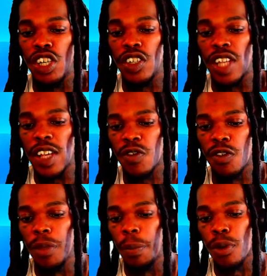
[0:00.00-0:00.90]
that's for
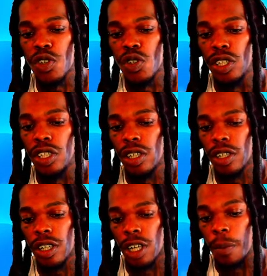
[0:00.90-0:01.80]
me personally.
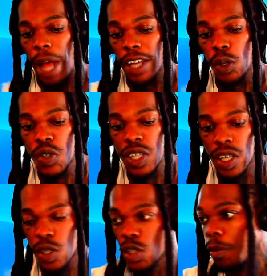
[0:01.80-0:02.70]
I use
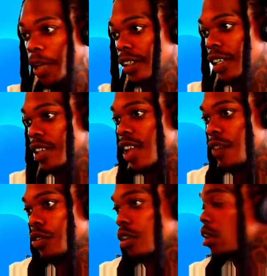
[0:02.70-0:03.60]
this to make this after.